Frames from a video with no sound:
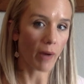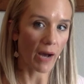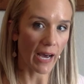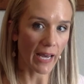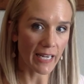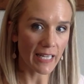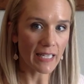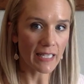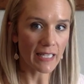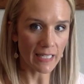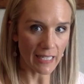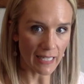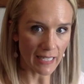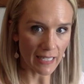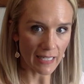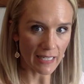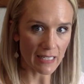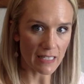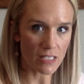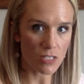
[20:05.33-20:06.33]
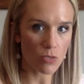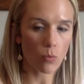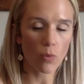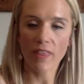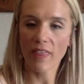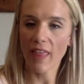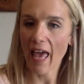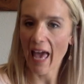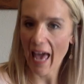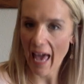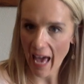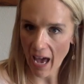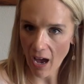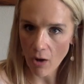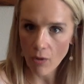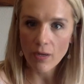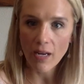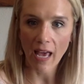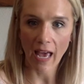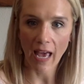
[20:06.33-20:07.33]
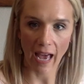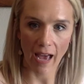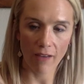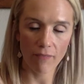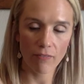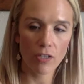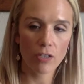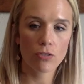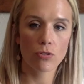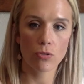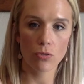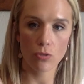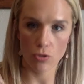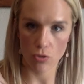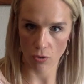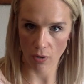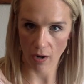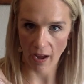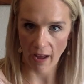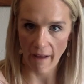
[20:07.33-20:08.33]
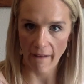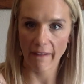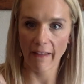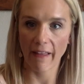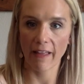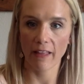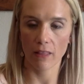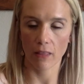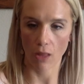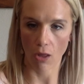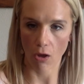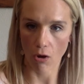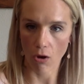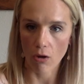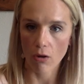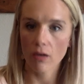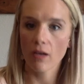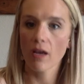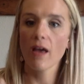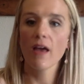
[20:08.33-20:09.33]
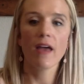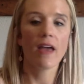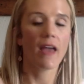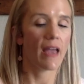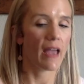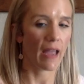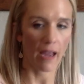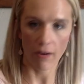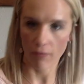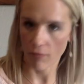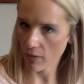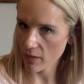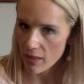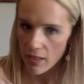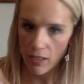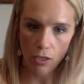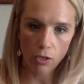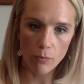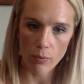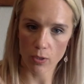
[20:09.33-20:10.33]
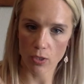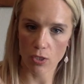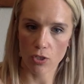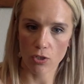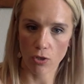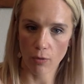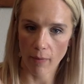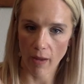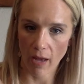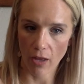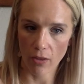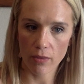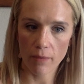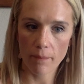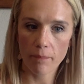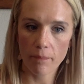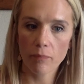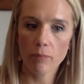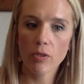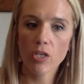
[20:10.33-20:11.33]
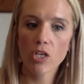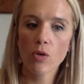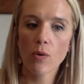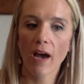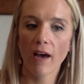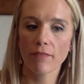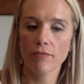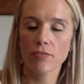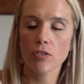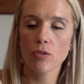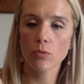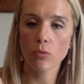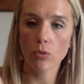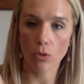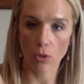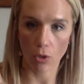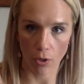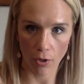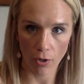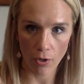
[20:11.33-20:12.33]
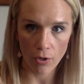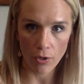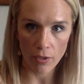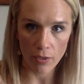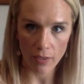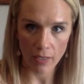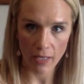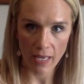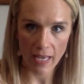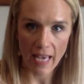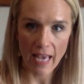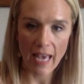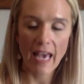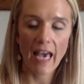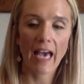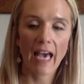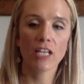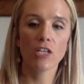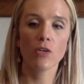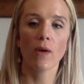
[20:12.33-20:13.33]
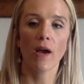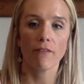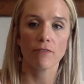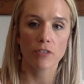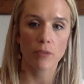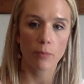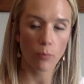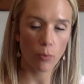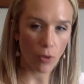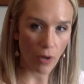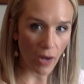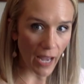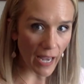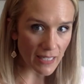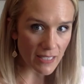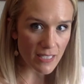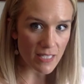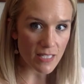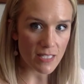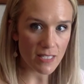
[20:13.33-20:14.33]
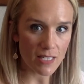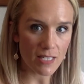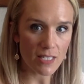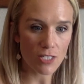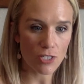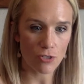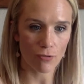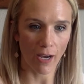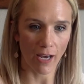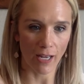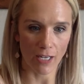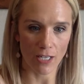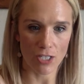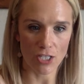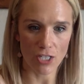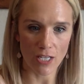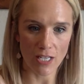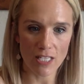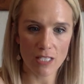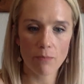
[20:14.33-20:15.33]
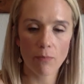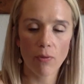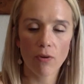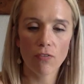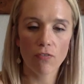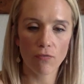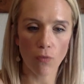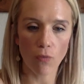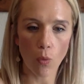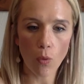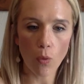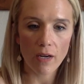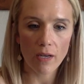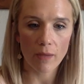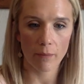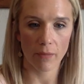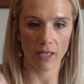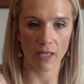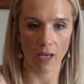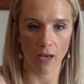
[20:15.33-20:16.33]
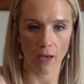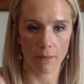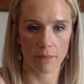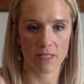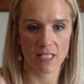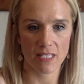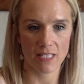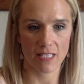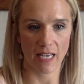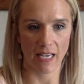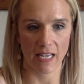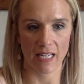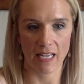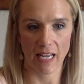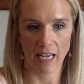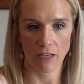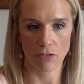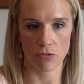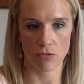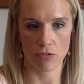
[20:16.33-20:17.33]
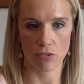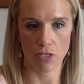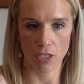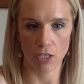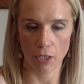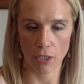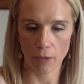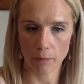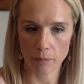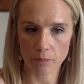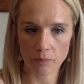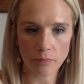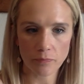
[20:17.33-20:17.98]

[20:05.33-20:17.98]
body needs without having to track and log everything you put in your mouth. But you have to learn and you have to practice these strategies before it becomes second nature to you.